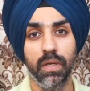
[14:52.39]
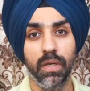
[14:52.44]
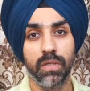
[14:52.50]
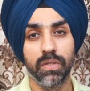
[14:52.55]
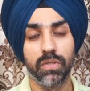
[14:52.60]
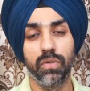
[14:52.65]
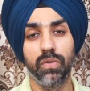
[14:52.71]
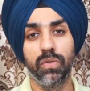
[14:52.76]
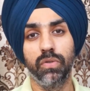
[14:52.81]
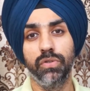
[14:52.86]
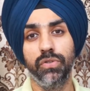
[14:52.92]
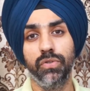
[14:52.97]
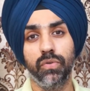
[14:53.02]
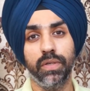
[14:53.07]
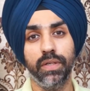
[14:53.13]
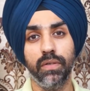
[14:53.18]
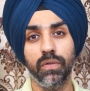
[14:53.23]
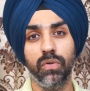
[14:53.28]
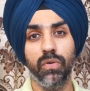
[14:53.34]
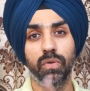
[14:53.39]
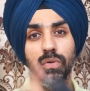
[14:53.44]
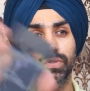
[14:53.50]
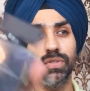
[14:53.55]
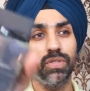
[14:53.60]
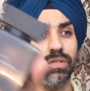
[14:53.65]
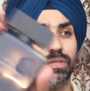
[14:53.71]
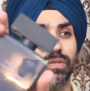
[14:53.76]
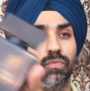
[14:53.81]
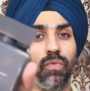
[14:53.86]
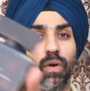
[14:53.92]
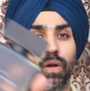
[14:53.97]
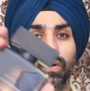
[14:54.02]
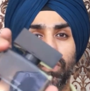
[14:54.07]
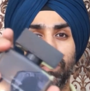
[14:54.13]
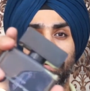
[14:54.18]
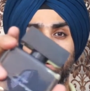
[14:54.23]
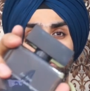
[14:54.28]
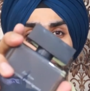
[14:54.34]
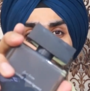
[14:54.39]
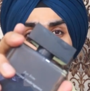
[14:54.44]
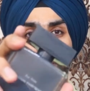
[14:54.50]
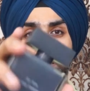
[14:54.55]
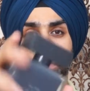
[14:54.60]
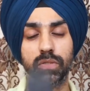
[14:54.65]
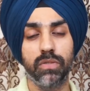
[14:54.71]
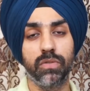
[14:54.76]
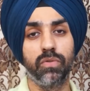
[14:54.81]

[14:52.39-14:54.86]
So you can go just 1 or 2 sprays.